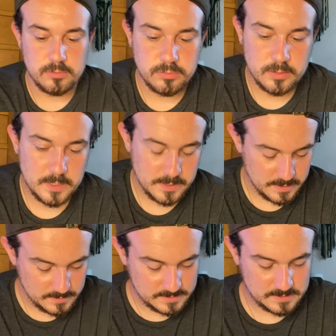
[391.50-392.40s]

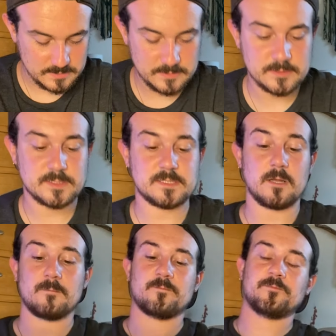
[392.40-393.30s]
right, so
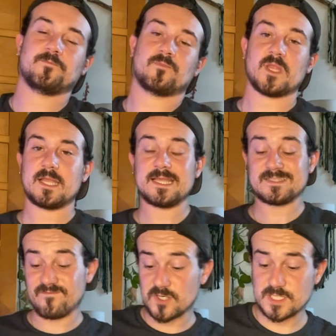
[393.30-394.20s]
I guess
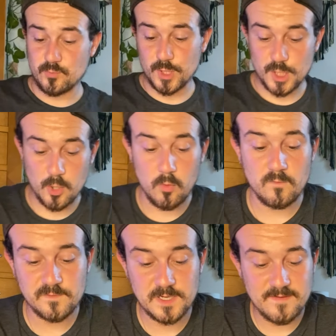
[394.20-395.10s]
the first thing we're gonna go
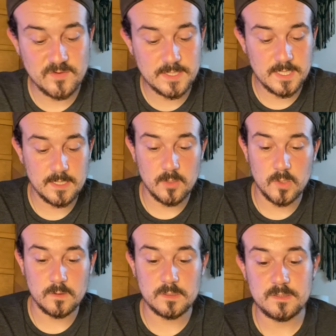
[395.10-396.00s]
over and everything
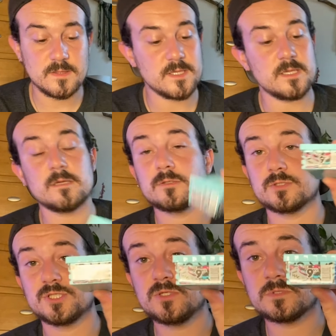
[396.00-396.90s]
are the
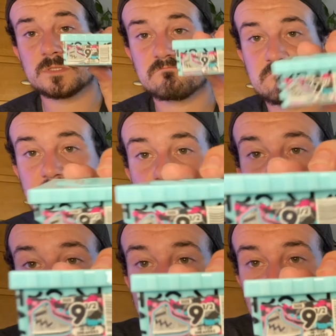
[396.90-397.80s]
shoes.
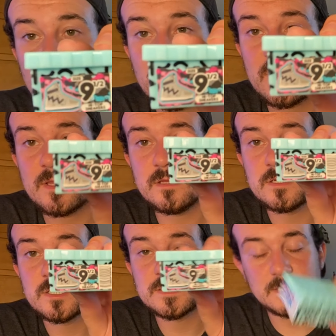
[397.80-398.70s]
All right,
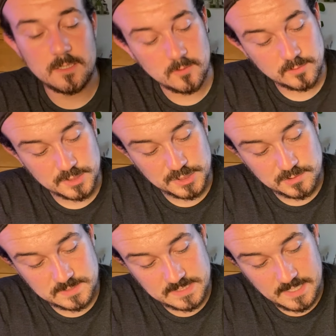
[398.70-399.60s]
so the
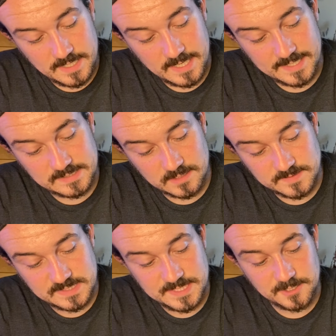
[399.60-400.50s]
shoes say high top
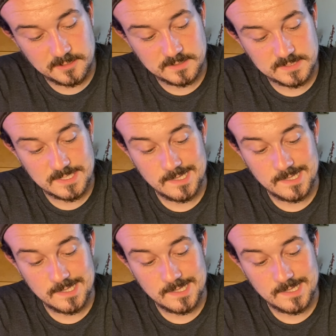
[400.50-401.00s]
sneakers,